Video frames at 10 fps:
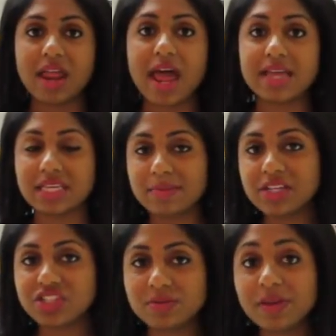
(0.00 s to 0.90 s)
as I
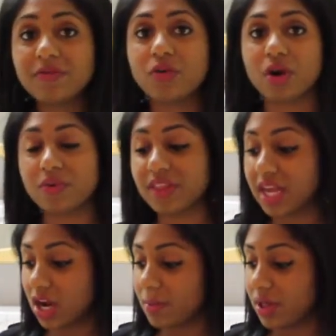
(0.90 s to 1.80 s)
mentioned before, with the
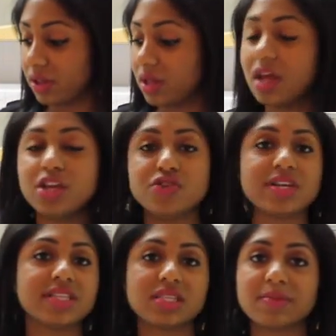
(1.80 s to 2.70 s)
caramel, you
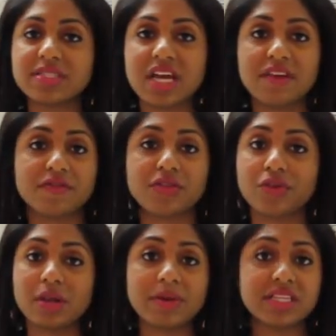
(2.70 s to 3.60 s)
can set them aside for
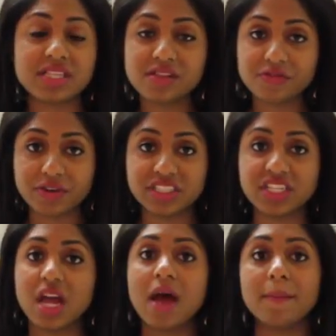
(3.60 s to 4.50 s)
30 minutes in the fridge,